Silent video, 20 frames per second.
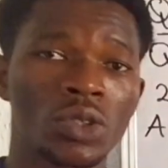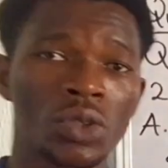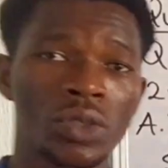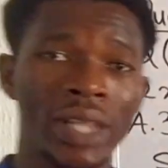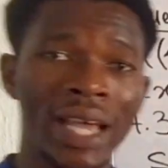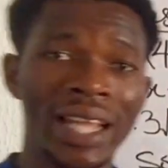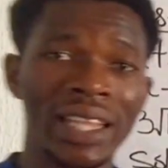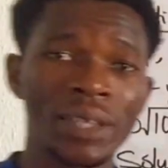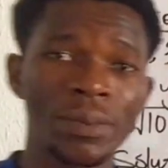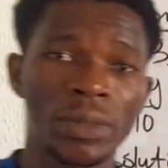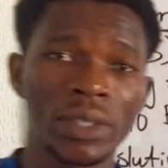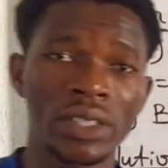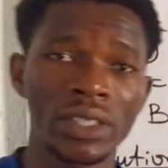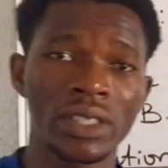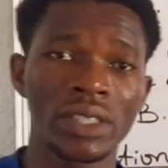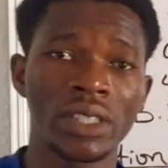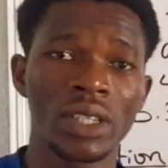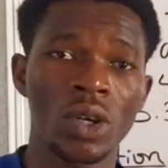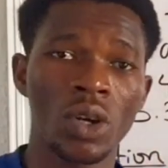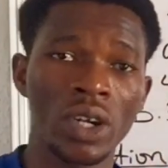So that means
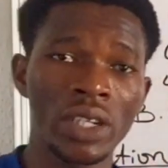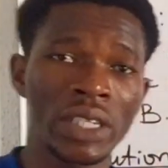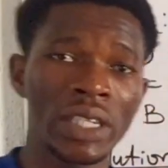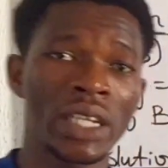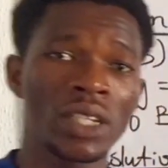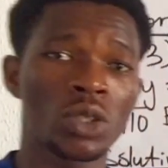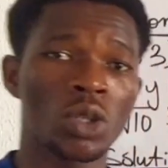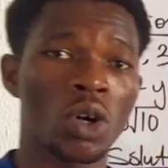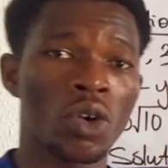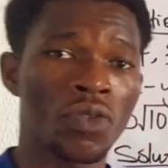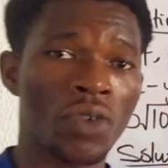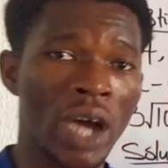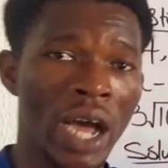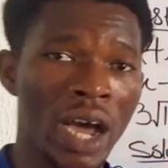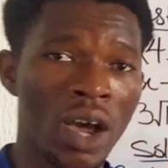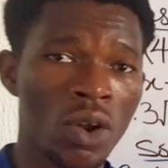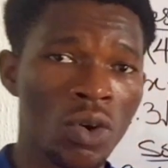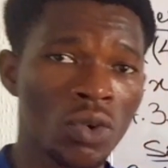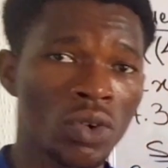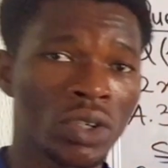the coordinate of
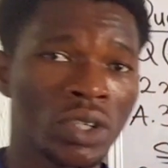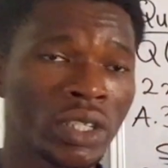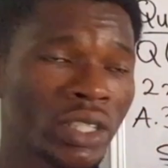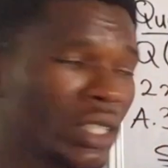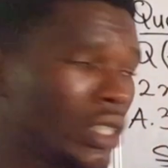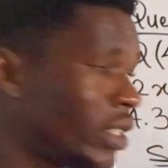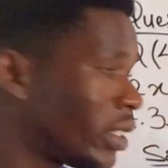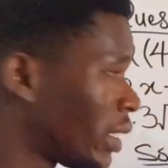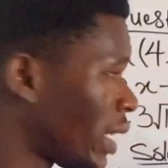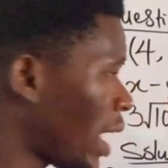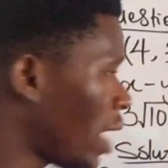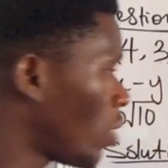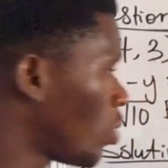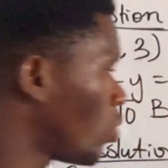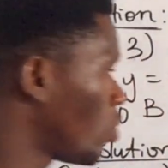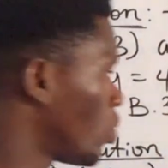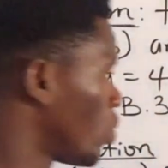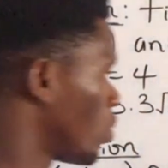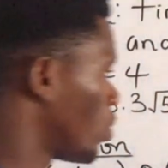R is now